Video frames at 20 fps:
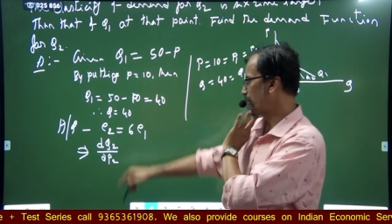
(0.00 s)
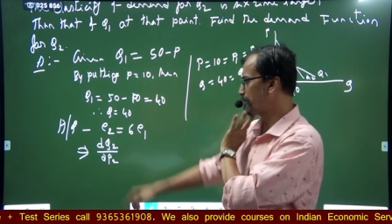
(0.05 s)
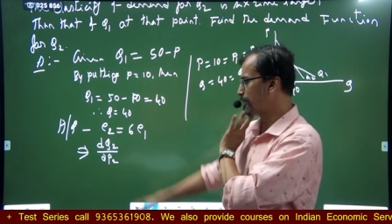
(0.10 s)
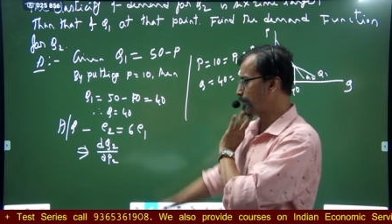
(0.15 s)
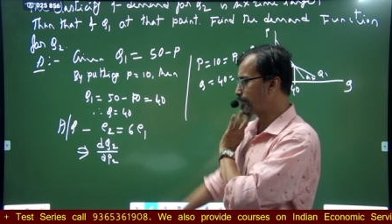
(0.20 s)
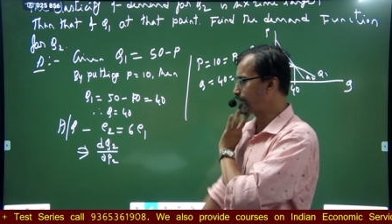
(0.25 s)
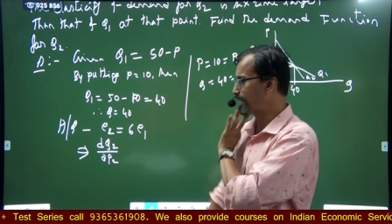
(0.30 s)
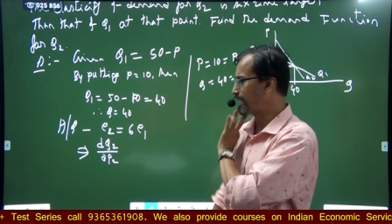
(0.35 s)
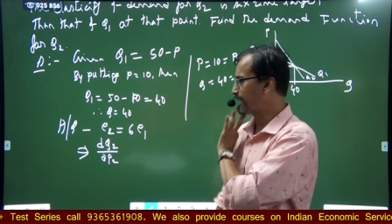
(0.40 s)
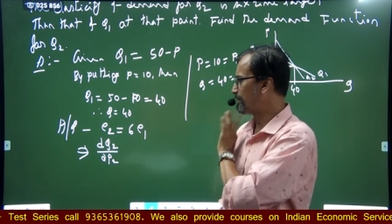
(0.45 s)
of
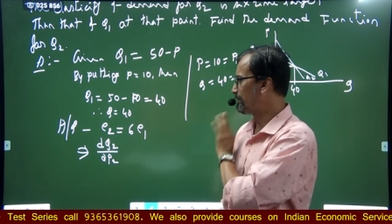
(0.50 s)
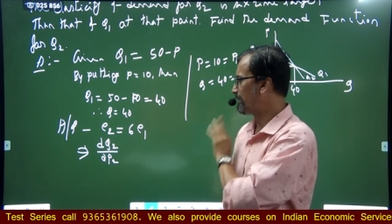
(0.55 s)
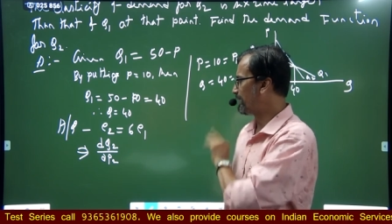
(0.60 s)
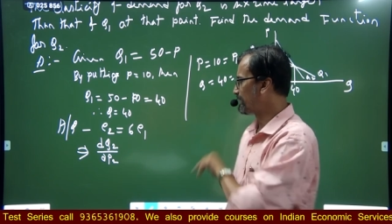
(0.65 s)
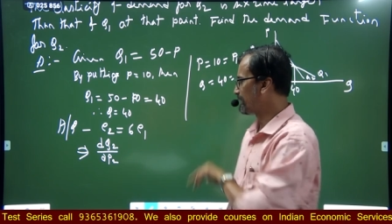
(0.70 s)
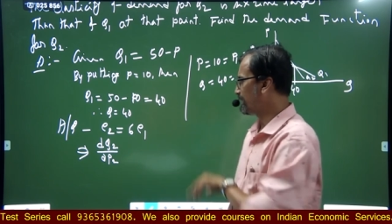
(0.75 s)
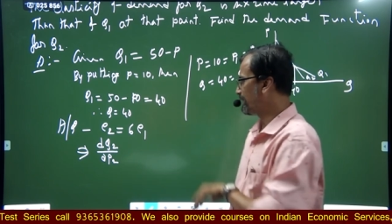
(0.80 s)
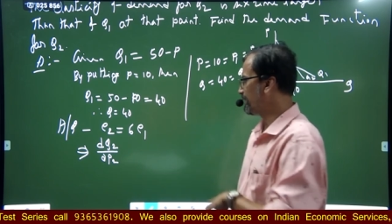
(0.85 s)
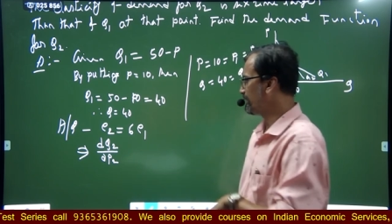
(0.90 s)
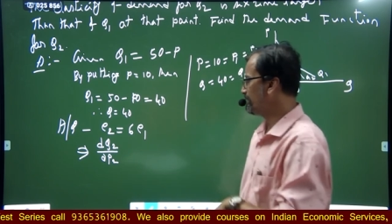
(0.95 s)
the demand
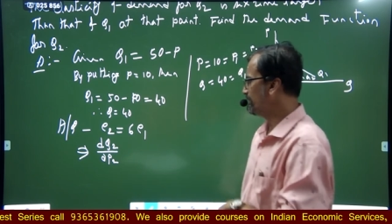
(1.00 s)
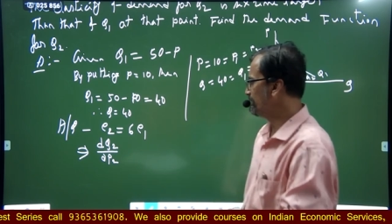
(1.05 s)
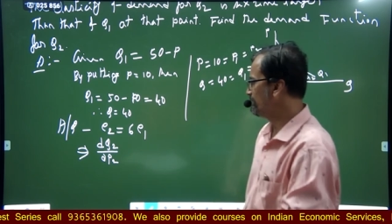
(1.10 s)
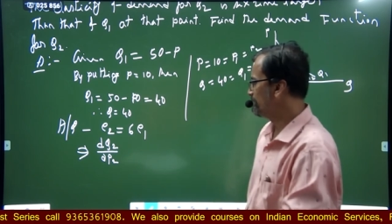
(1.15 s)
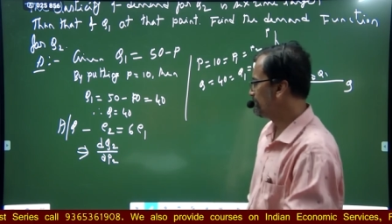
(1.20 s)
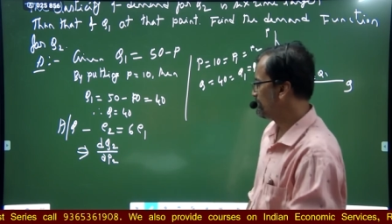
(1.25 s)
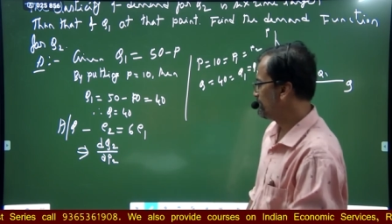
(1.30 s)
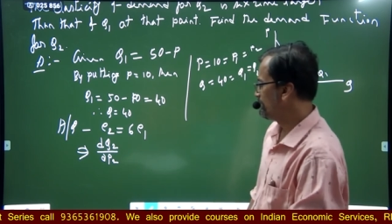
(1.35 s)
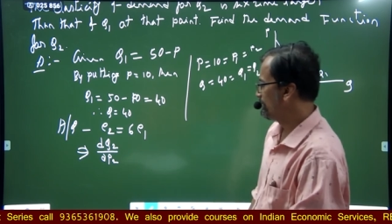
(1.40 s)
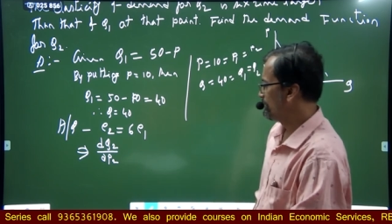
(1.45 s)
curve.
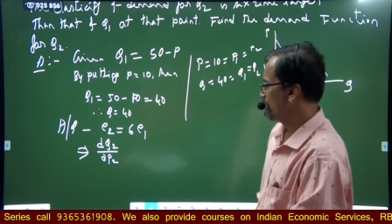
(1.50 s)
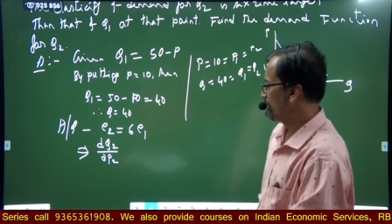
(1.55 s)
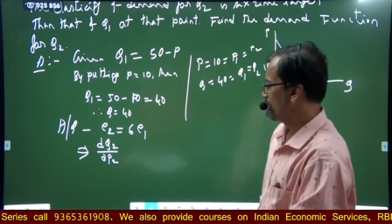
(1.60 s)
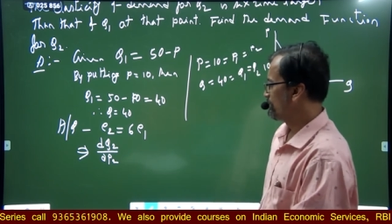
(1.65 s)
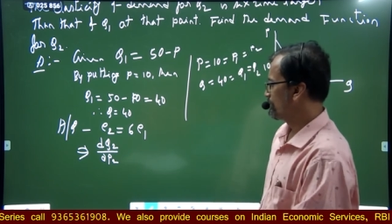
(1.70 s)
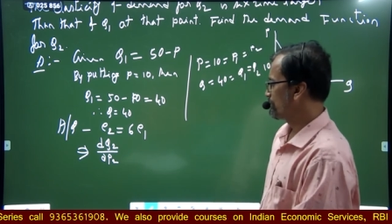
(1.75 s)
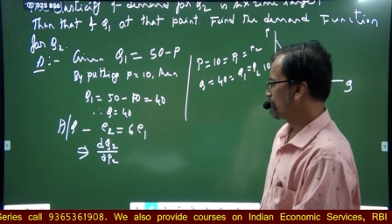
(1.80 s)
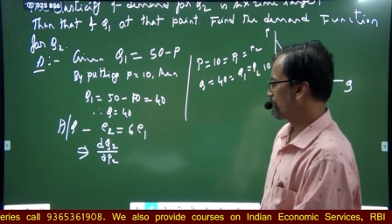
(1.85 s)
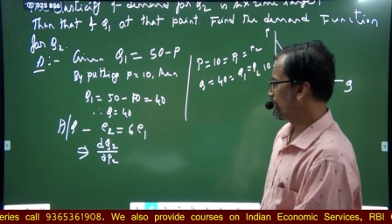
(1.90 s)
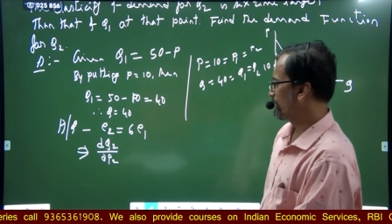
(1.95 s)

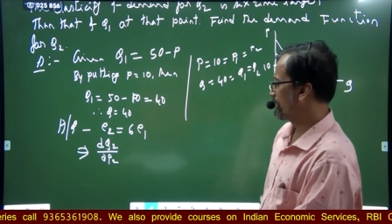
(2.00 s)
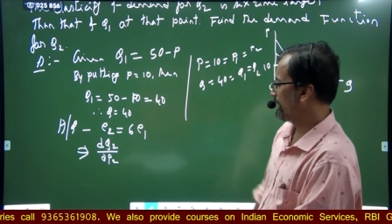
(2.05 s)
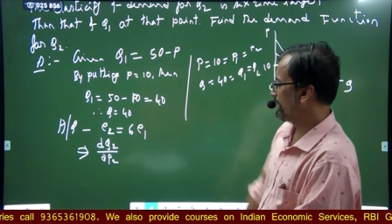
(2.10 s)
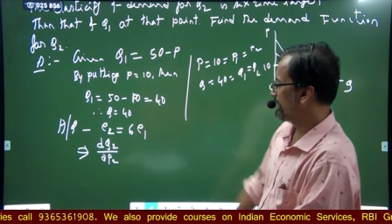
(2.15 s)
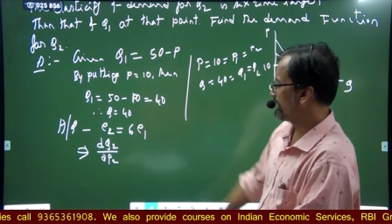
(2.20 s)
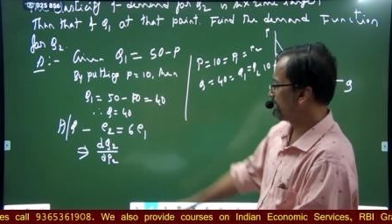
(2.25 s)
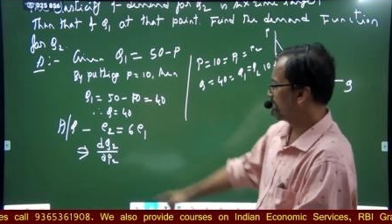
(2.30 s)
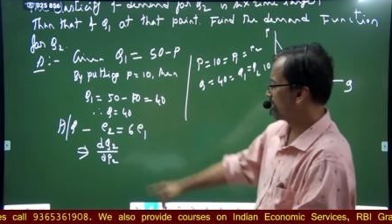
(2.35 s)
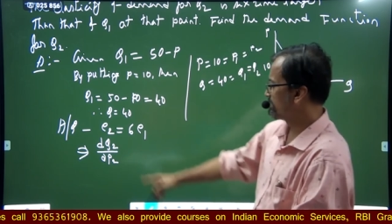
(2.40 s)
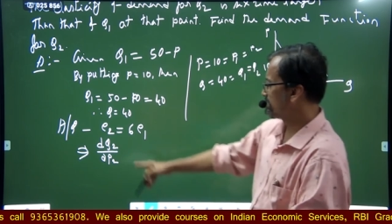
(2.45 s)
So that
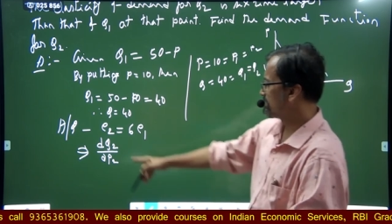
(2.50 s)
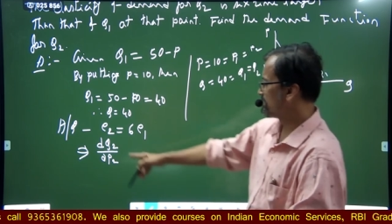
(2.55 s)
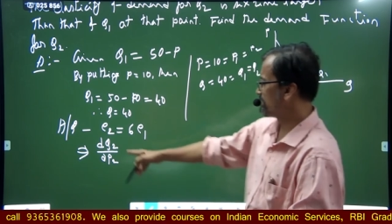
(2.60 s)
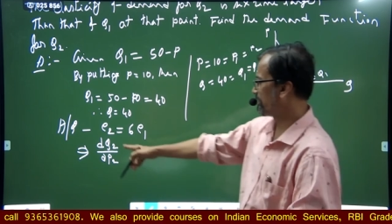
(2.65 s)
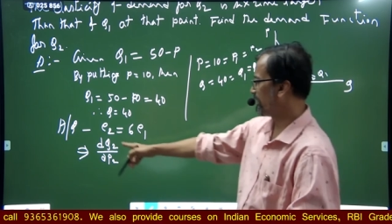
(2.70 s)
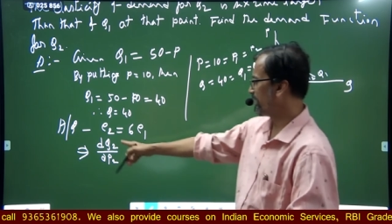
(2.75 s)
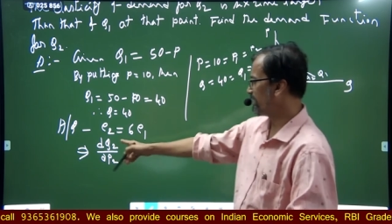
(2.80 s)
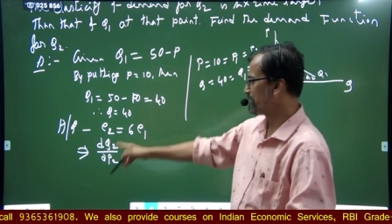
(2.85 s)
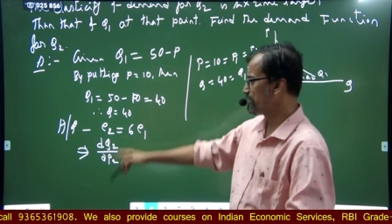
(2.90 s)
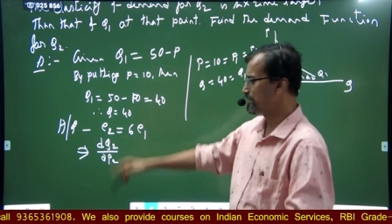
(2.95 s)
is
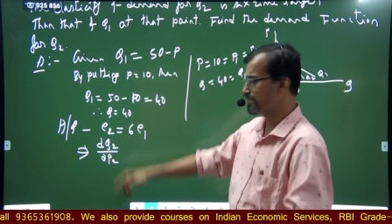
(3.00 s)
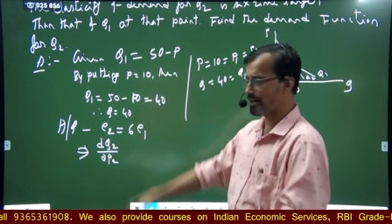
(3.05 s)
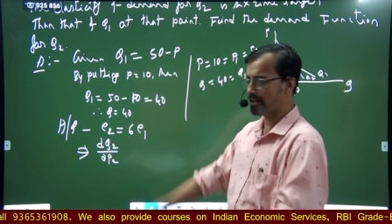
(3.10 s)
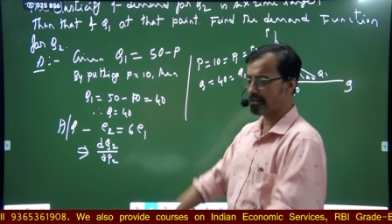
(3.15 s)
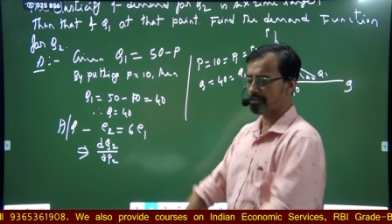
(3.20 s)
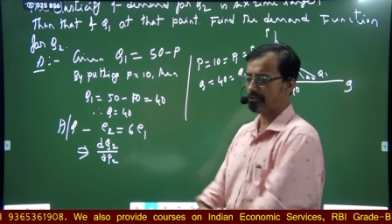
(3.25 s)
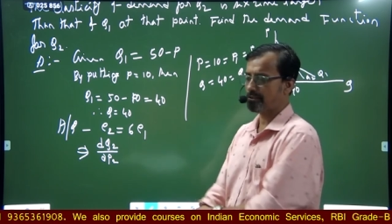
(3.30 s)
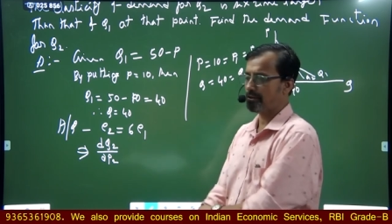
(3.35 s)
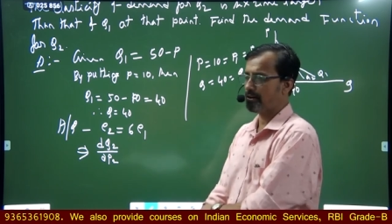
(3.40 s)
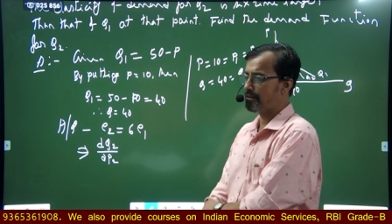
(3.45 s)
differentiate
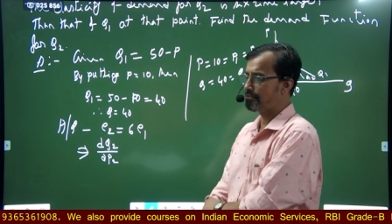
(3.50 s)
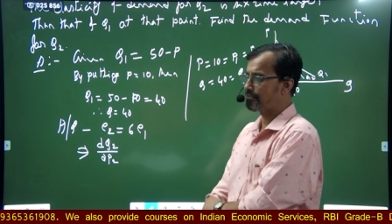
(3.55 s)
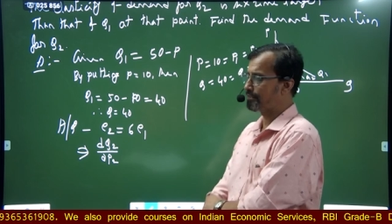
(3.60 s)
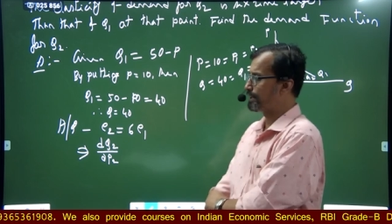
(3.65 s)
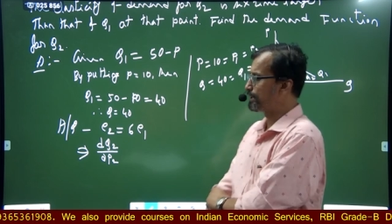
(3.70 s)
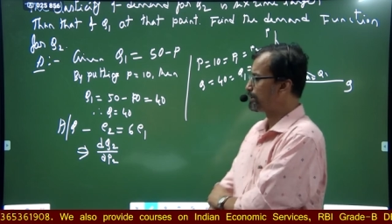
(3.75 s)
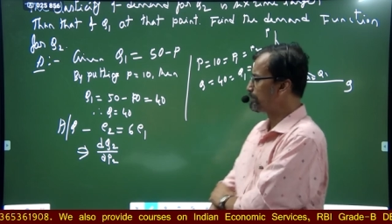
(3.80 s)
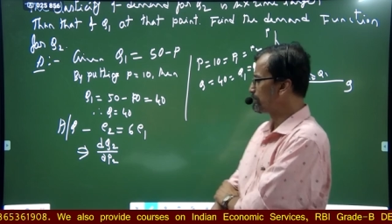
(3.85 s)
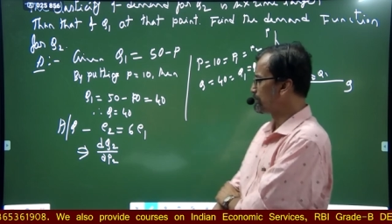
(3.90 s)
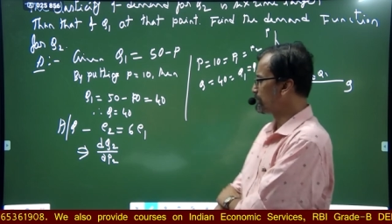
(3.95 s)
of
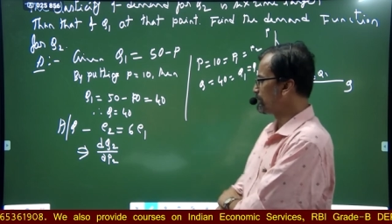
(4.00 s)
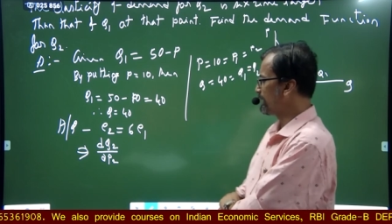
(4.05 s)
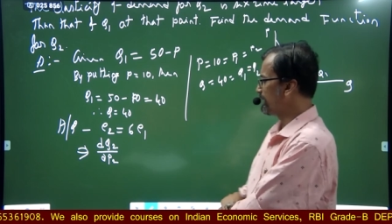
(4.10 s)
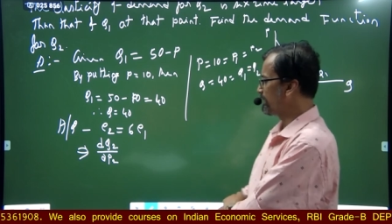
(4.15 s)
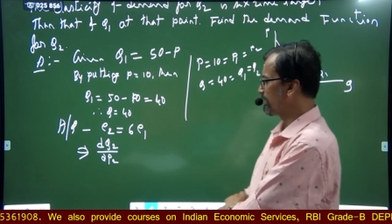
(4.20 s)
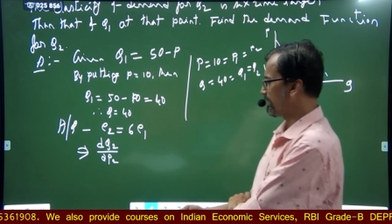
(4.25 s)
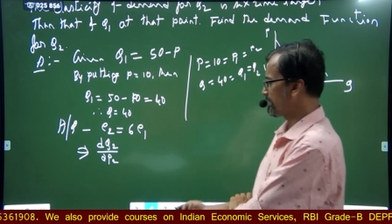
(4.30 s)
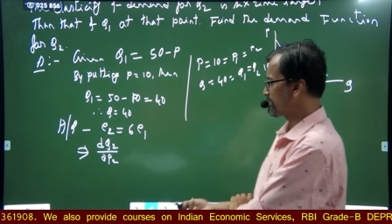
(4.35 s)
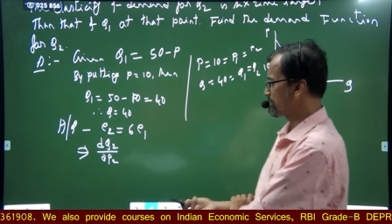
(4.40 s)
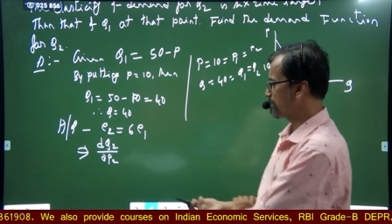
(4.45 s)
Q2 in
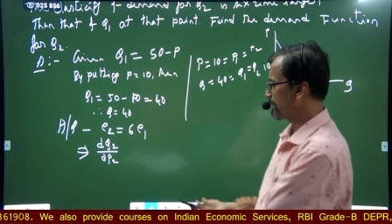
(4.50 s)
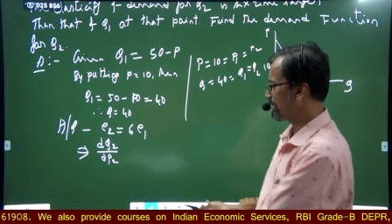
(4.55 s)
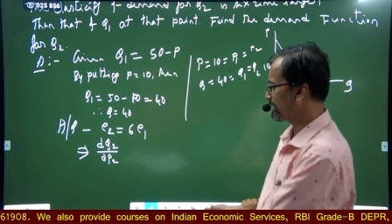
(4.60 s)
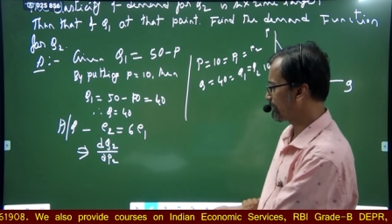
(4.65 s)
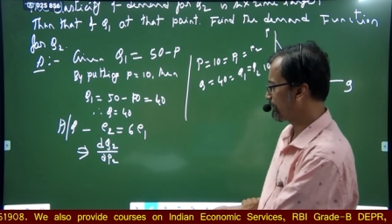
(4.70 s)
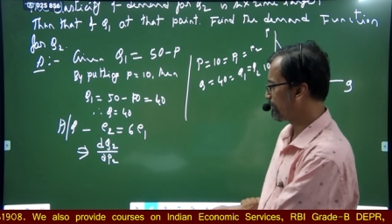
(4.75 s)
respect of